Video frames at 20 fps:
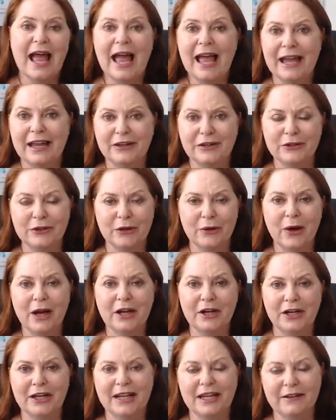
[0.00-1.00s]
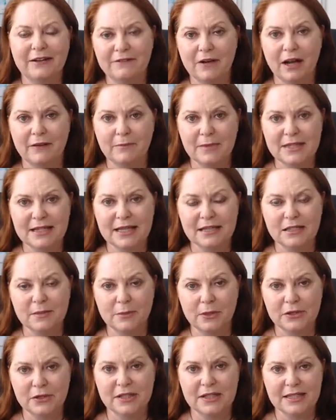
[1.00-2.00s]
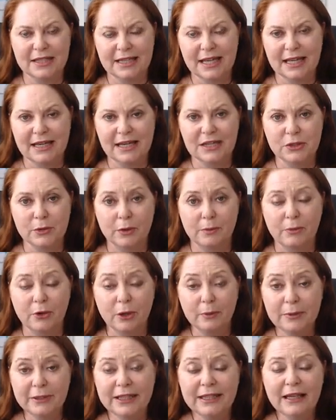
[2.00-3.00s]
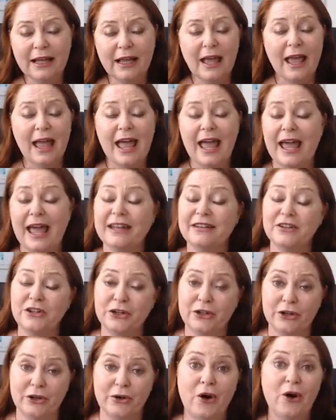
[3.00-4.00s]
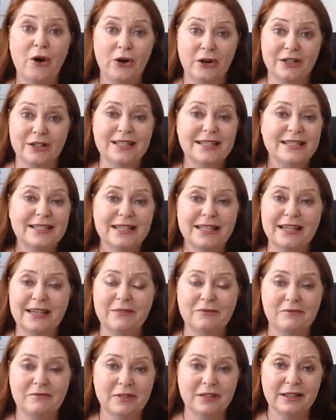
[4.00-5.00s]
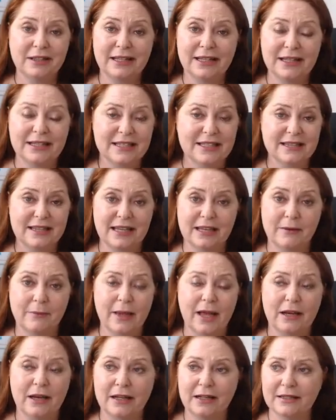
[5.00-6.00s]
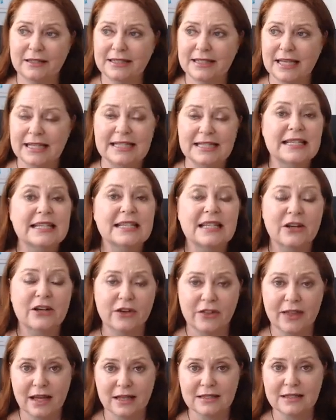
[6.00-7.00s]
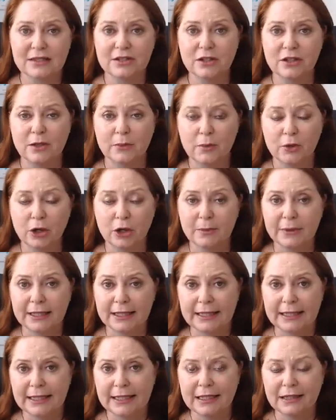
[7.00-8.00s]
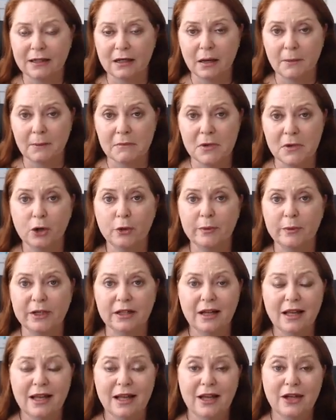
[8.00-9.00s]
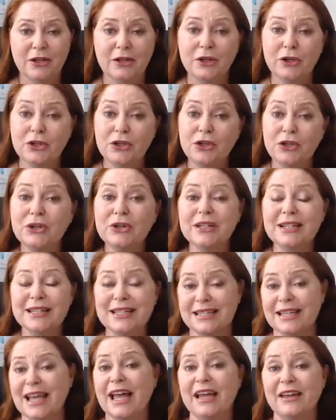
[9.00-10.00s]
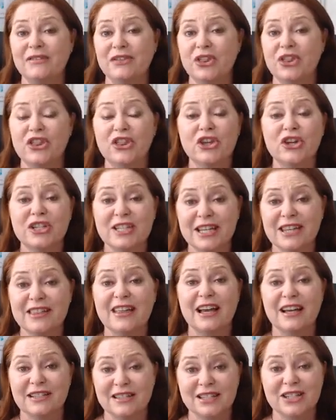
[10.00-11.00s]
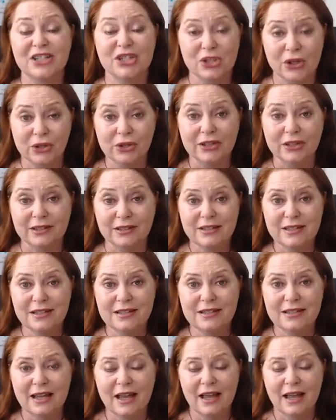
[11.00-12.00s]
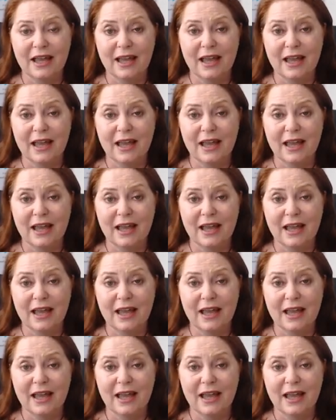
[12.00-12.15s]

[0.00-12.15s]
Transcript: hey, you know, I only need a 5% deposit to get into a property. And, you know, honestly, let's think about a, say, $600,000 property in Melbourne. You know, you can save $30,000